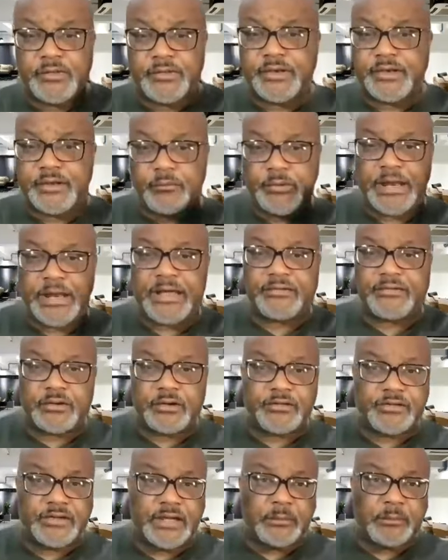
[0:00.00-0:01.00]
Then when I
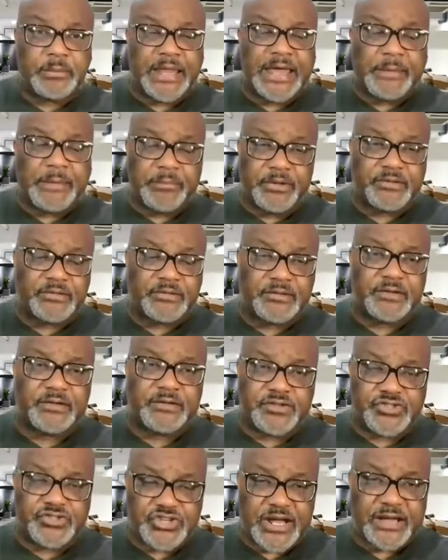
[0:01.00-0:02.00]
start seeing black businesses
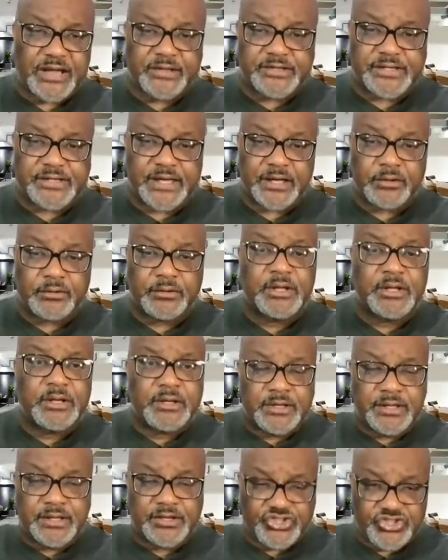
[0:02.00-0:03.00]
in Chinatown
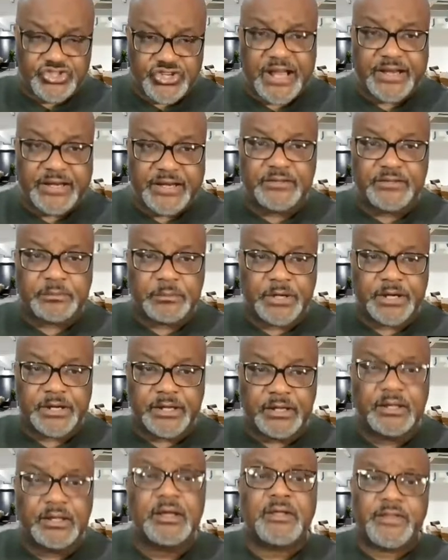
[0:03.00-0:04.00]
getting Chinese
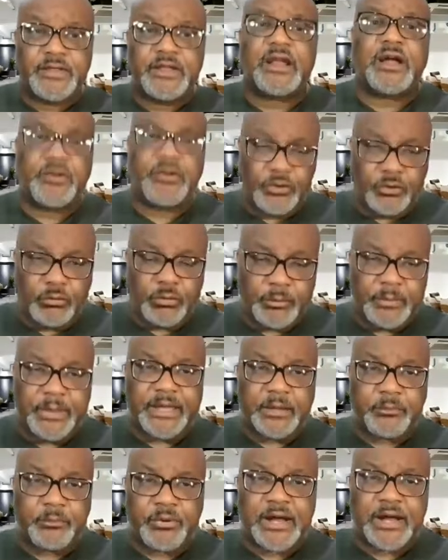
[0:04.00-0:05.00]
money, then I'll know we're
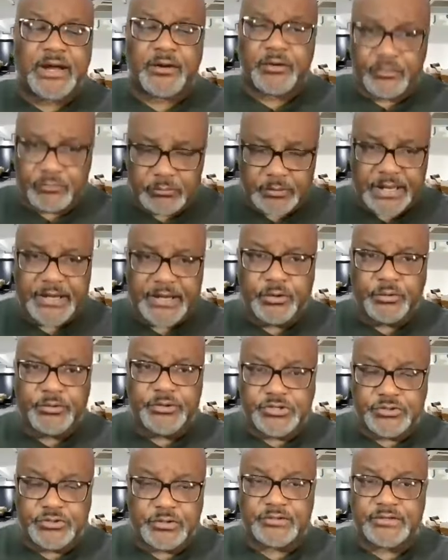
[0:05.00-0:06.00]
making progress. When I know
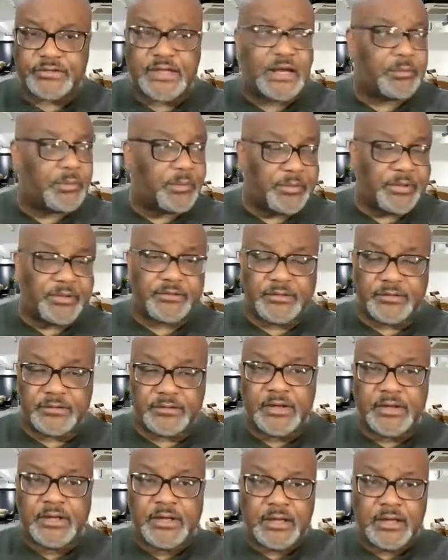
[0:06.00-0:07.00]
that you can set up a business
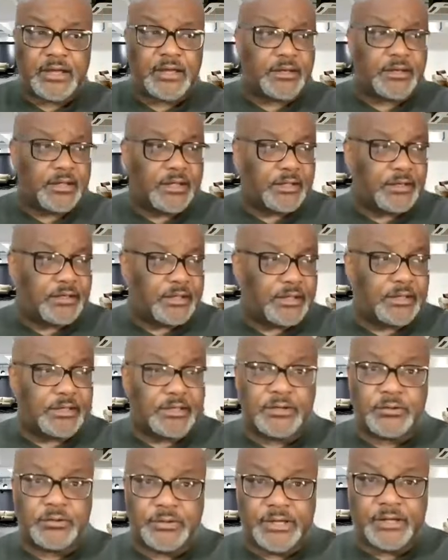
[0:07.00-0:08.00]
in, in, in
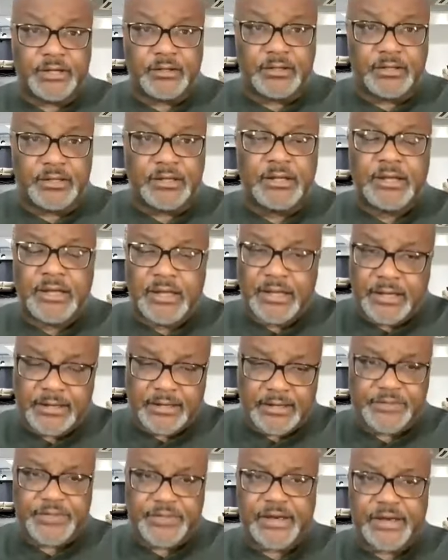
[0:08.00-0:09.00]
Little Italy and
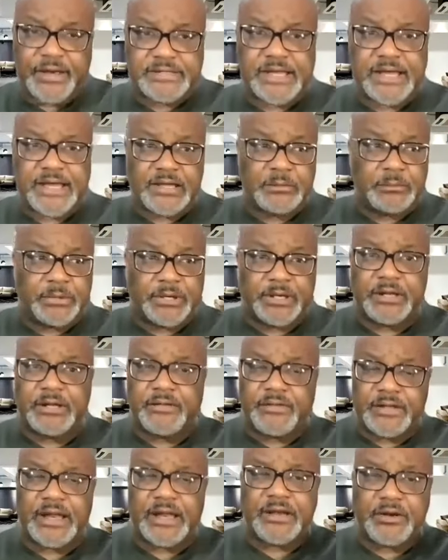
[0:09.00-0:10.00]
get that Italian money,
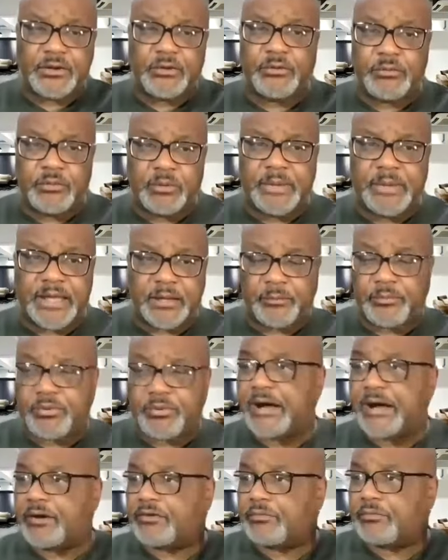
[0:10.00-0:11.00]
then I know that we're making
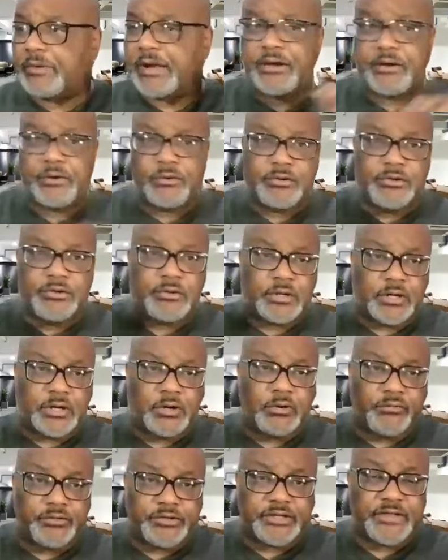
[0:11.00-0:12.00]
progress. When I know you can go
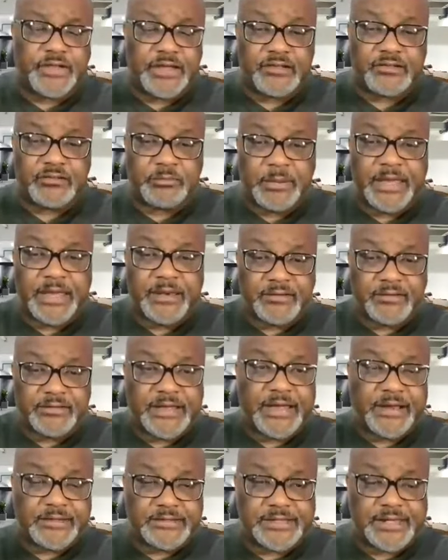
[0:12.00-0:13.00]
over to the Hispanic
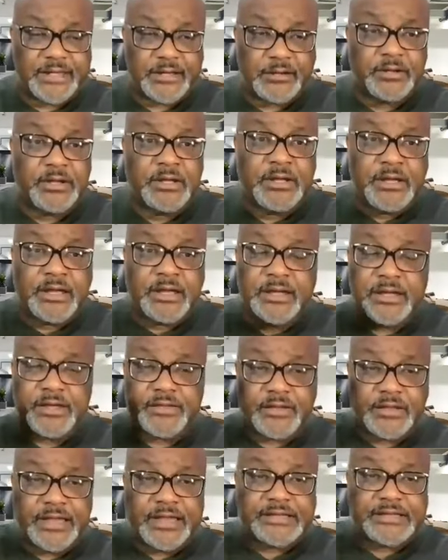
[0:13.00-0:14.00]
side of town and get
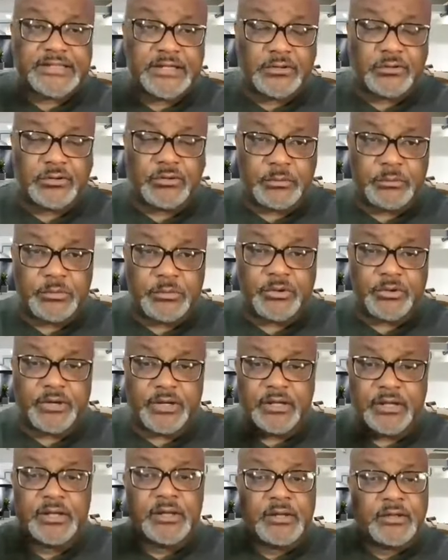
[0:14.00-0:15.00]
the Latino
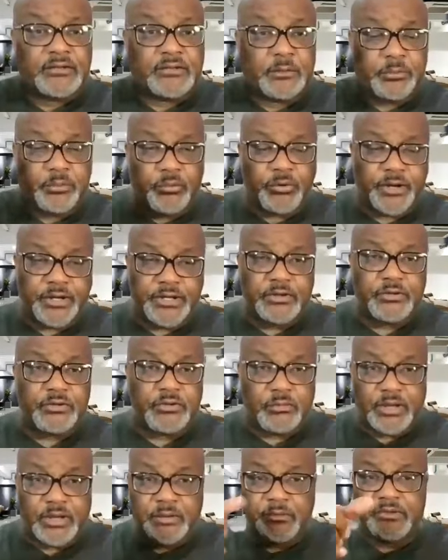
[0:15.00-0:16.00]
community supporting you the
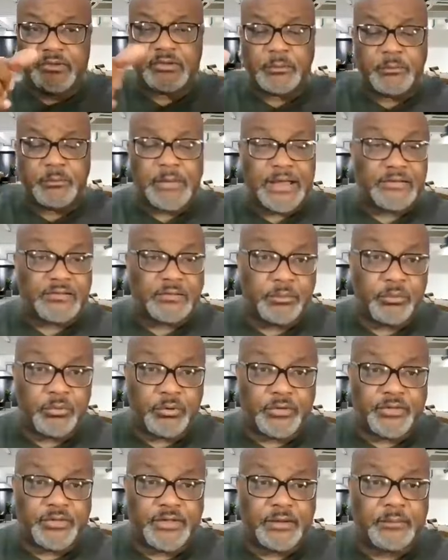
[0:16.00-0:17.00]
way we su- might
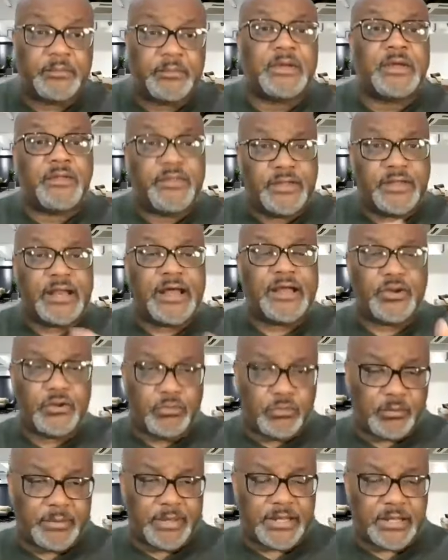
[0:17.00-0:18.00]
support them, then I know
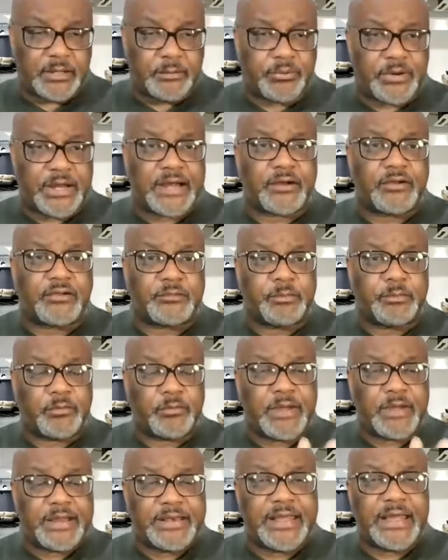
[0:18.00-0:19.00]
we're making progress. But
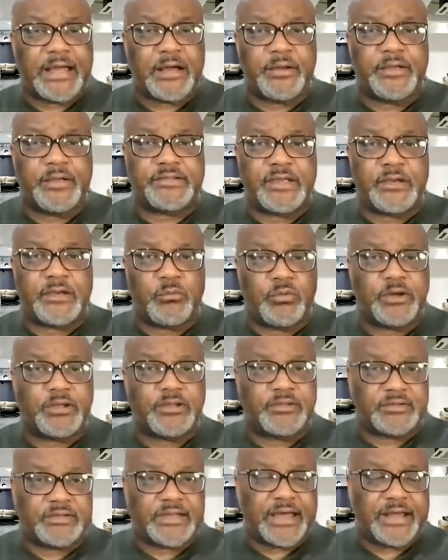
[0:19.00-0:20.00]
right now, it's a one
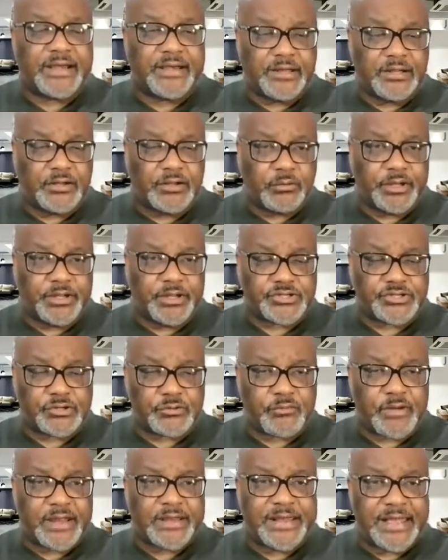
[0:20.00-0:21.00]
sided equation.
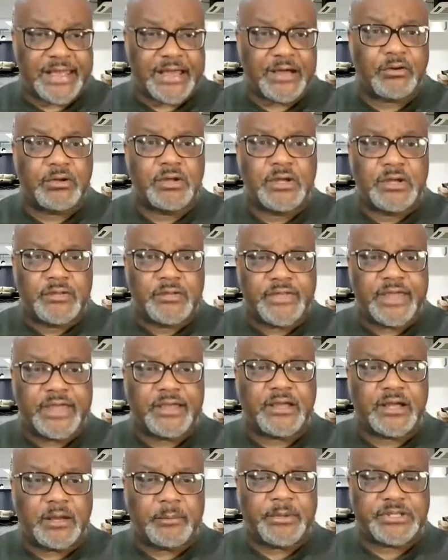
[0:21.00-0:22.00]
Right now, they
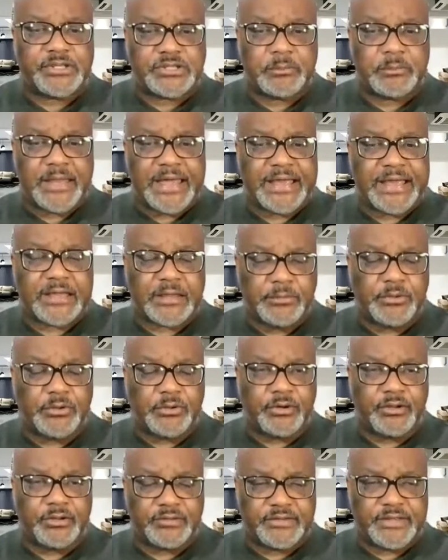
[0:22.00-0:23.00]
come into black
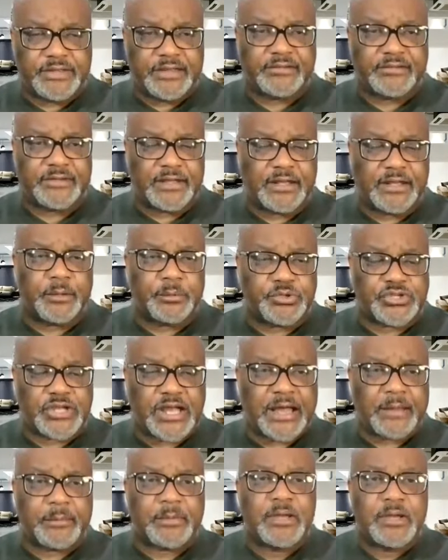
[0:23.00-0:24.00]
communities, they set up
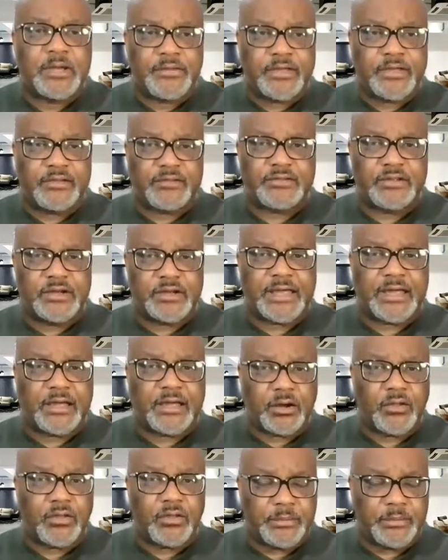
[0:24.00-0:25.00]
shop, they suck out
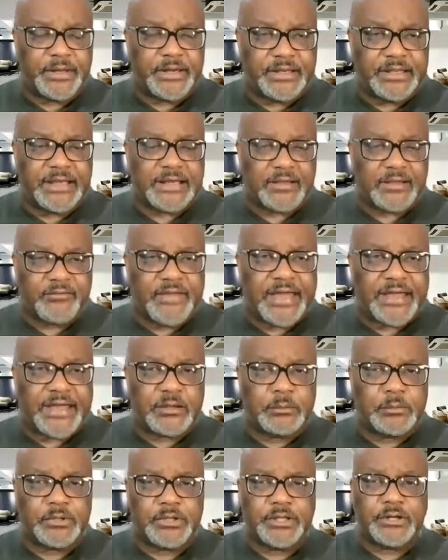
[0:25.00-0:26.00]
all the money like a
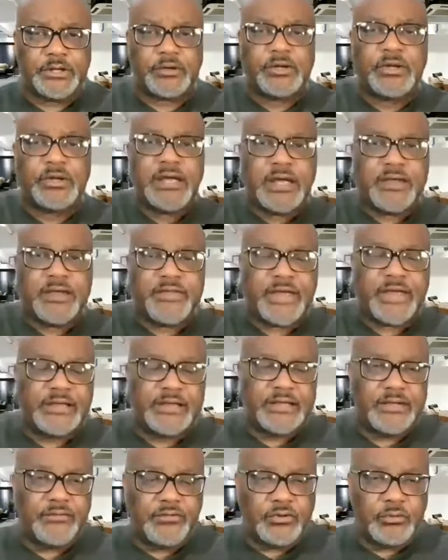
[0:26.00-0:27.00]
vacuum cleaner, and they
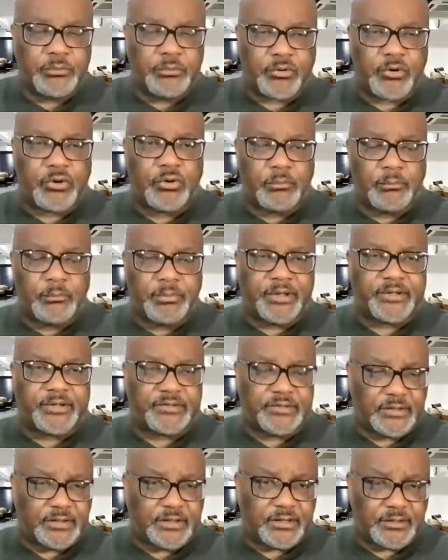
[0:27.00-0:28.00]
leave you broke,
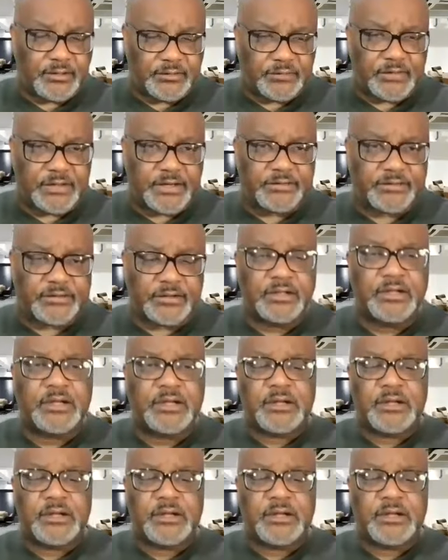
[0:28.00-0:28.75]
busted, and disgusted.